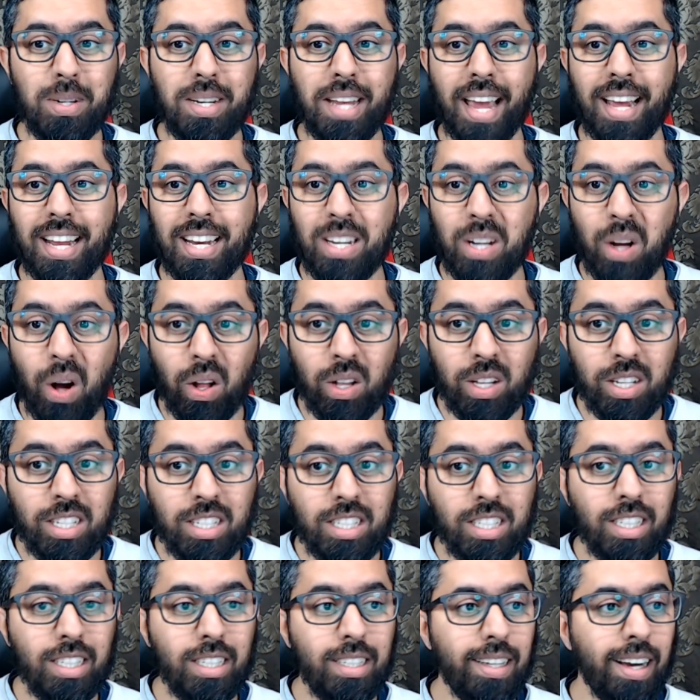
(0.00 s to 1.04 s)

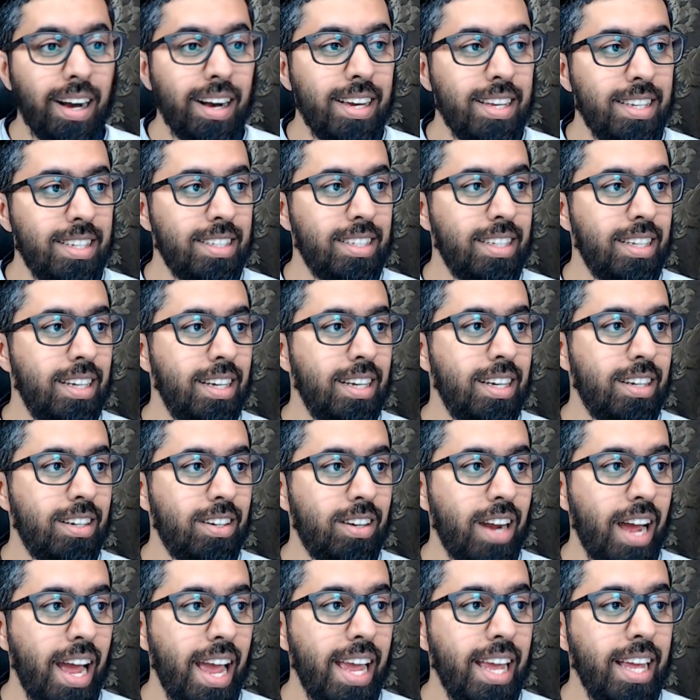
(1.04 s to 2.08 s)
technology does,
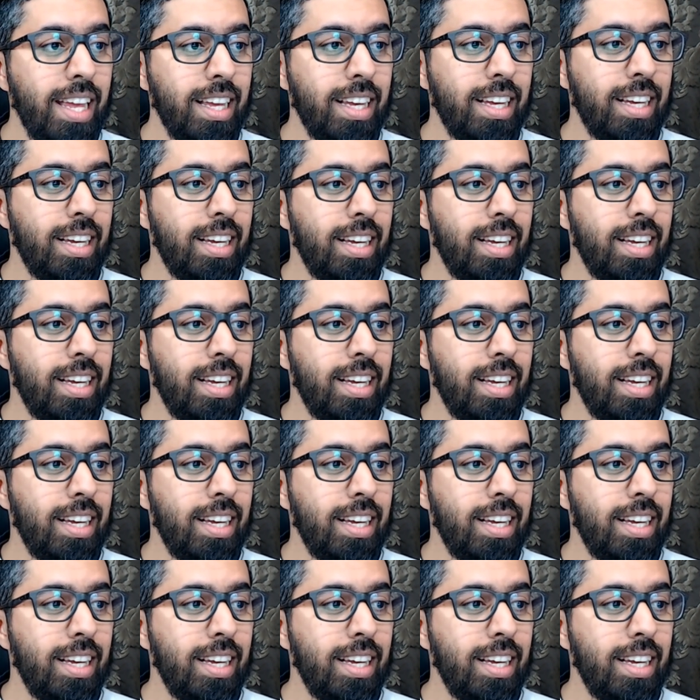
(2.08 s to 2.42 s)
right?